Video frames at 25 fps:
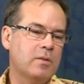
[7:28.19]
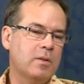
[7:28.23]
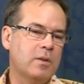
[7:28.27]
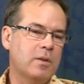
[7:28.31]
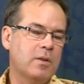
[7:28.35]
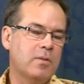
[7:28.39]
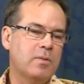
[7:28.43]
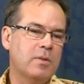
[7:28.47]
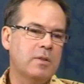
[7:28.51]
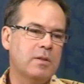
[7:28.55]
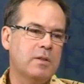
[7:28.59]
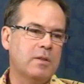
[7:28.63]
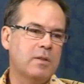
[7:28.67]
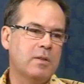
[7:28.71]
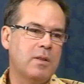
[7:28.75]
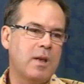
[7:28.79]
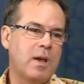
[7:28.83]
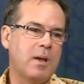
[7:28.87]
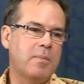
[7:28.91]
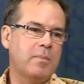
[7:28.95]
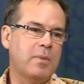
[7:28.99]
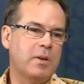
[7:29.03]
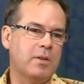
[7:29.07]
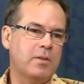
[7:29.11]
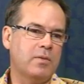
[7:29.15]
There isn't
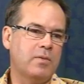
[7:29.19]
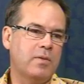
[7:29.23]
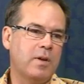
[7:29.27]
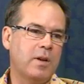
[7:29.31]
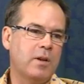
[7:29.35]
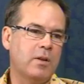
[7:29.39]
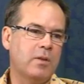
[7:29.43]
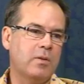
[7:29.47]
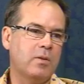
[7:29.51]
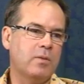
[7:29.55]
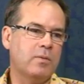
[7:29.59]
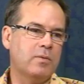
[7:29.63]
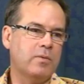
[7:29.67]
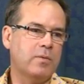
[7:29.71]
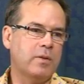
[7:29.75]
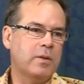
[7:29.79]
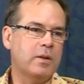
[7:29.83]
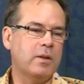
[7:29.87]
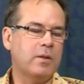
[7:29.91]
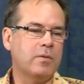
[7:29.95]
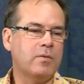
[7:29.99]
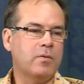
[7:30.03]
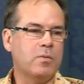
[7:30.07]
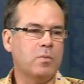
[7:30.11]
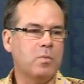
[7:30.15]
that much value on
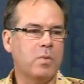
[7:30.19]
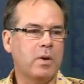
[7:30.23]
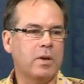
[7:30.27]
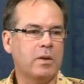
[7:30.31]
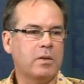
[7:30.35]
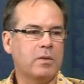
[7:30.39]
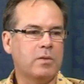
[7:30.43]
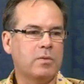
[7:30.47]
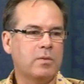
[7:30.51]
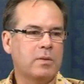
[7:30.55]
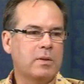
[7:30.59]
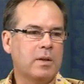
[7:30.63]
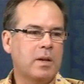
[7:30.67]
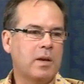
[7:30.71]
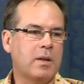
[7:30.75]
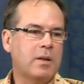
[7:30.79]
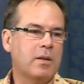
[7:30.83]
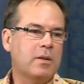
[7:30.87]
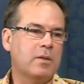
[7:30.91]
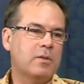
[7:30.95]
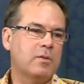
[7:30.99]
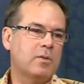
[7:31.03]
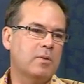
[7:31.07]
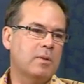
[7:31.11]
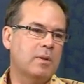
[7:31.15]
flitting from one to
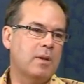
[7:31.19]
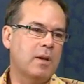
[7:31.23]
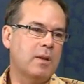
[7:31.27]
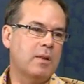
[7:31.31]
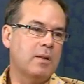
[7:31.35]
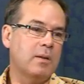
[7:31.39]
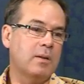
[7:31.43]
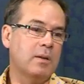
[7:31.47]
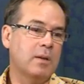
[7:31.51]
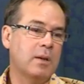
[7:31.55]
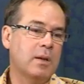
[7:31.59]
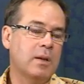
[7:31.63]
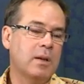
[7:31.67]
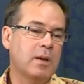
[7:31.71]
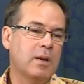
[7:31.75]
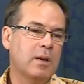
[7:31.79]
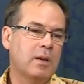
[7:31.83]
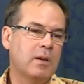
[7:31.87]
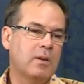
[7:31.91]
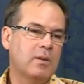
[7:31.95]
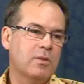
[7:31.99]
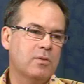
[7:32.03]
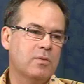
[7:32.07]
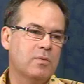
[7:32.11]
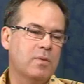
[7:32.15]
another,
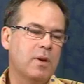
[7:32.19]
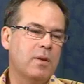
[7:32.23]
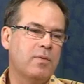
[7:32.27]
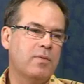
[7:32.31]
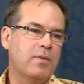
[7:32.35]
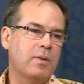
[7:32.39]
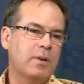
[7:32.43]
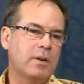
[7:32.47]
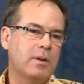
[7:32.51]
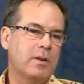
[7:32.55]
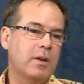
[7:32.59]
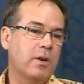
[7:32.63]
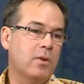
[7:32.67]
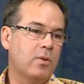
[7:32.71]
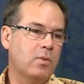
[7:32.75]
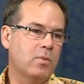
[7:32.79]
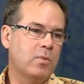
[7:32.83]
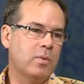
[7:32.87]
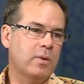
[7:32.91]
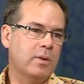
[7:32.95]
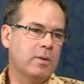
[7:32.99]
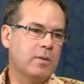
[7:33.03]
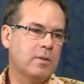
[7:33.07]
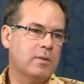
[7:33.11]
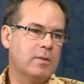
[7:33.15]
because roughly they all
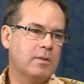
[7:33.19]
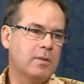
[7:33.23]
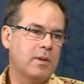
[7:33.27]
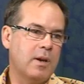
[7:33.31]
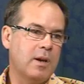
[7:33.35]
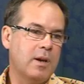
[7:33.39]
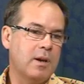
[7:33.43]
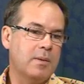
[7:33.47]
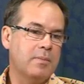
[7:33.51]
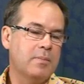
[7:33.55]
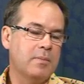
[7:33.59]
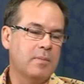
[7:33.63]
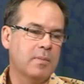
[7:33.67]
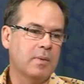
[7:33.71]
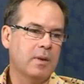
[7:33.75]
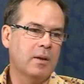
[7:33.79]
work the same.